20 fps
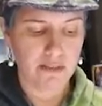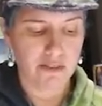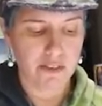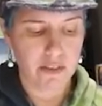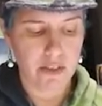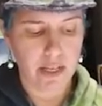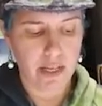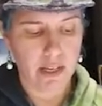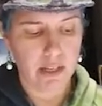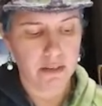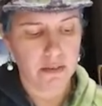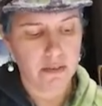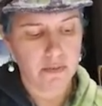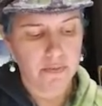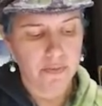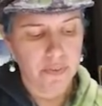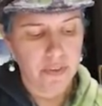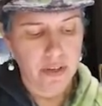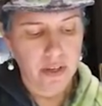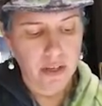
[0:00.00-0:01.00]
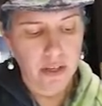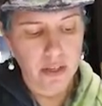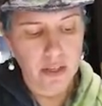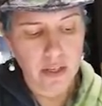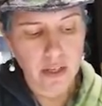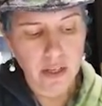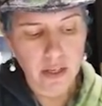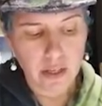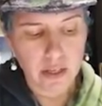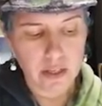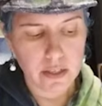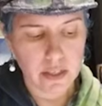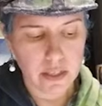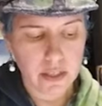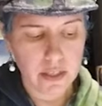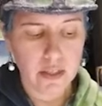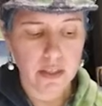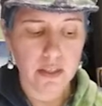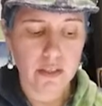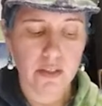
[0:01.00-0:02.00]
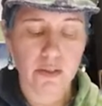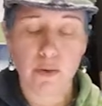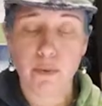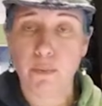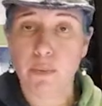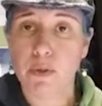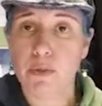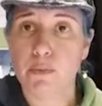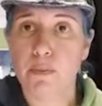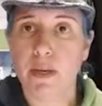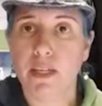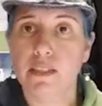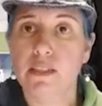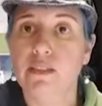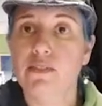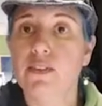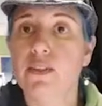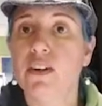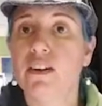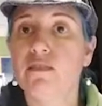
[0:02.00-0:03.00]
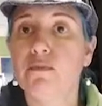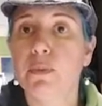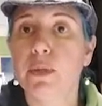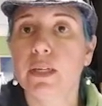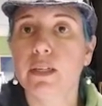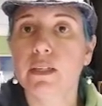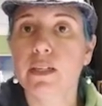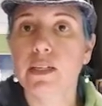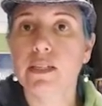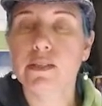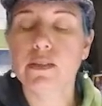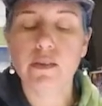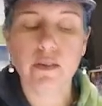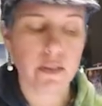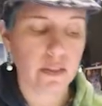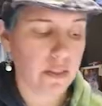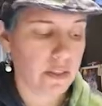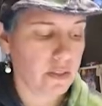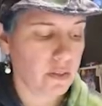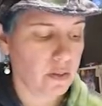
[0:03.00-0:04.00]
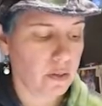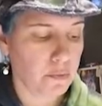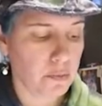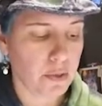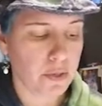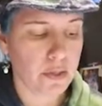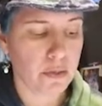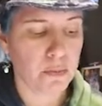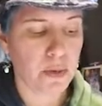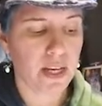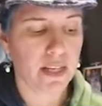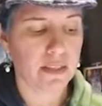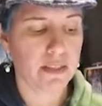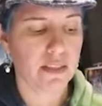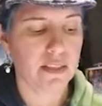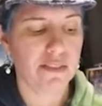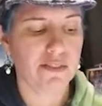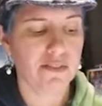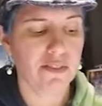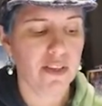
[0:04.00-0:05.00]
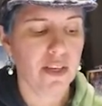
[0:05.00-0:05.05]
You got a car that you can do in perspective. You have buildings you can do in perspective.